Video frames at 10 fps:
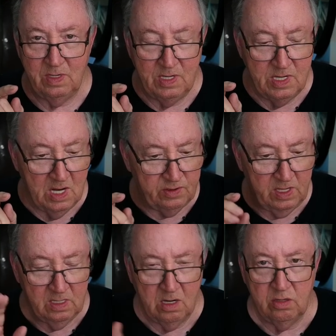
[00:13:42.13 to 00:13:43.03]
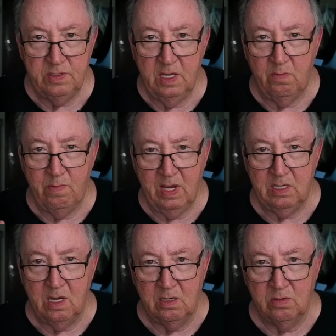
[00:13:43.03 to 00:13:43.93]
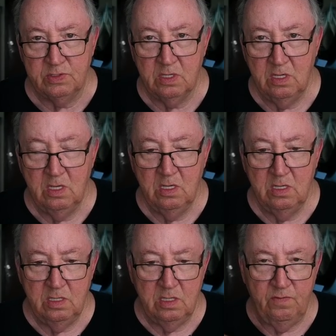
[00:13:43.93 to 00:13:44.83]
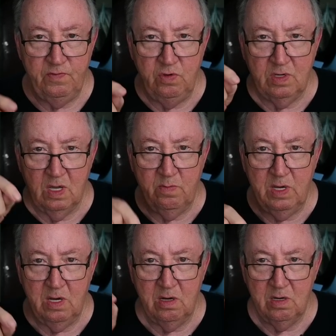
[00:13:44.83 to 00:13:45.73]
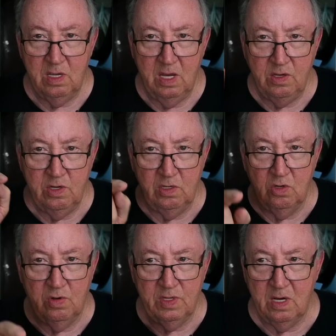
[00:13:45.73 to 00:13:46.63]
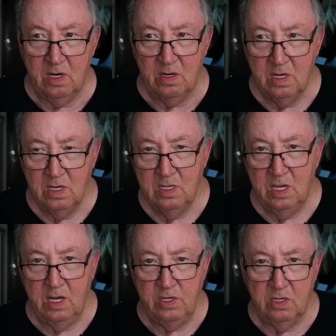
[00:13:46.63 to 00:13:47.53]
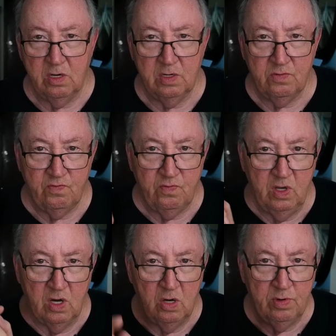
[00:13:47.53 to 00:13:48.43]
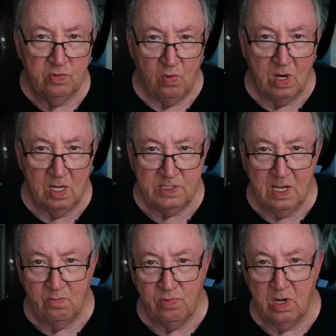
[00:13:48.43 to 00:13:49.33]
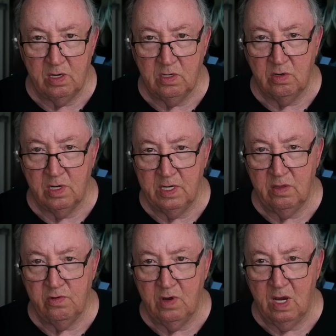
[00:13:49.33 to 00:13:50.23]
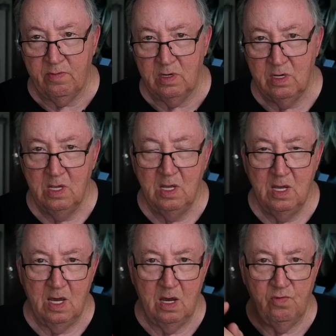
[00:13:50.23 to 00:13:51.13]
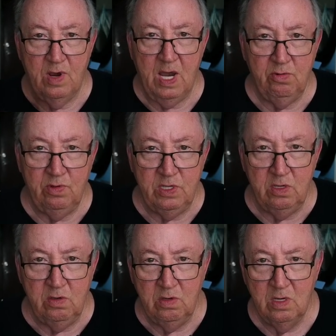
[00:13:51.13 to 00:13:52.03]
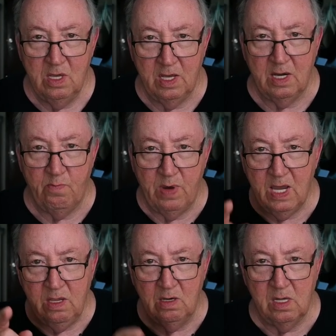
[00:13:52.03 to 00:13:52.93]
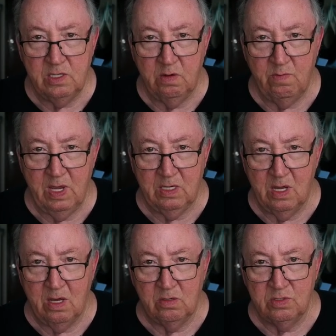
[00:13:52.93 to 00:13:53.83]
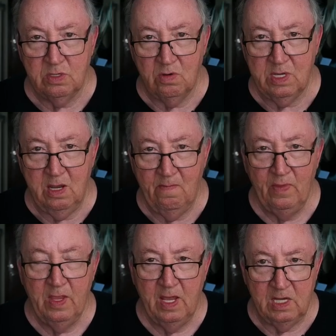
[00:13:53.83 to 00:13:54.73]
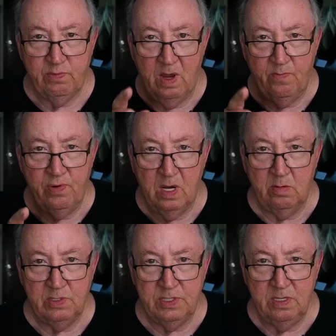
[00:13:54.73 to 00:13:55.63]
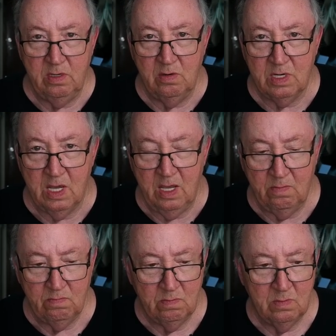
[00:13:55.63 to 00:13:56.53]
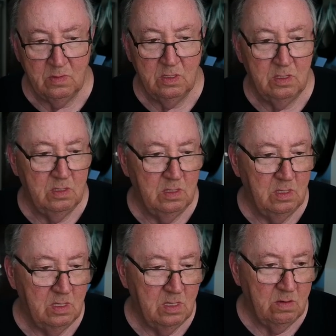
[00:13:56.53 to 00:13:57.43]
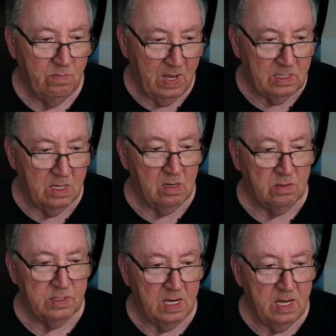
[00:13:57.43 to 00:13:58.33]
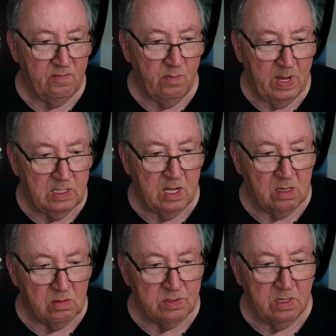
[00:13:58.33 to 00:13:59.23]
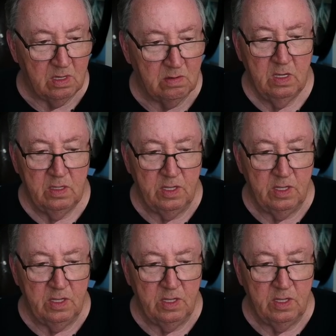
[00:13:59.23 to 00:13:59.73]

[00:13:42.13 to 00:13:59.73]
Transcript: Nothing other than a McDonald's. If you come here and you go in there and you're going to go with Juan Zambrano or another driver, I'll ride with you and I'll buy you lunch at McDonald's, okay? That's my promise to you, okay? McDonald's. I'd have a McDonald's here.